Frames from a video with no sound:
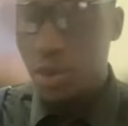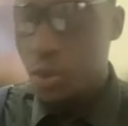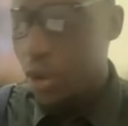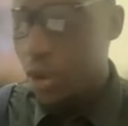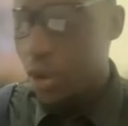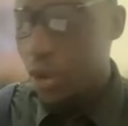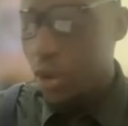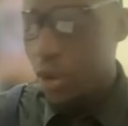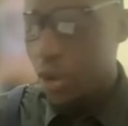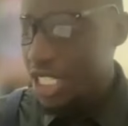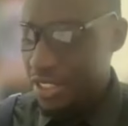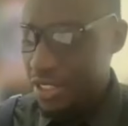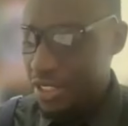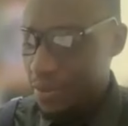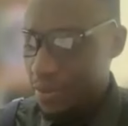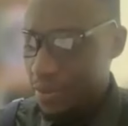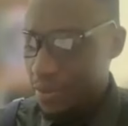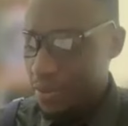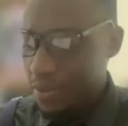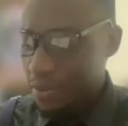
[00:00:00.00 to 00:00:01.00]
the
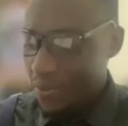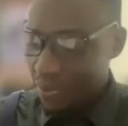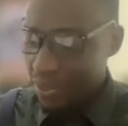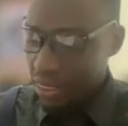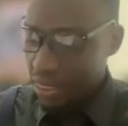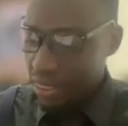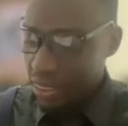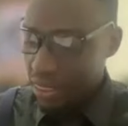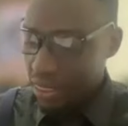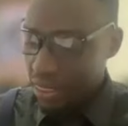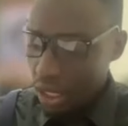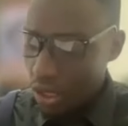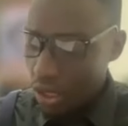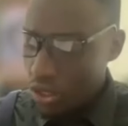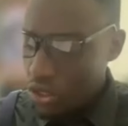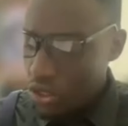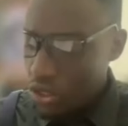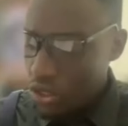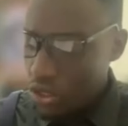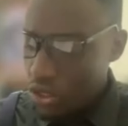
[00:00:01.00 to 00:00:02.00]
evaluations.
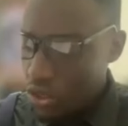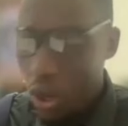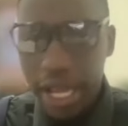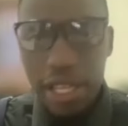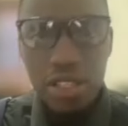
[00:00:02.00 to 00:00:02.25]
So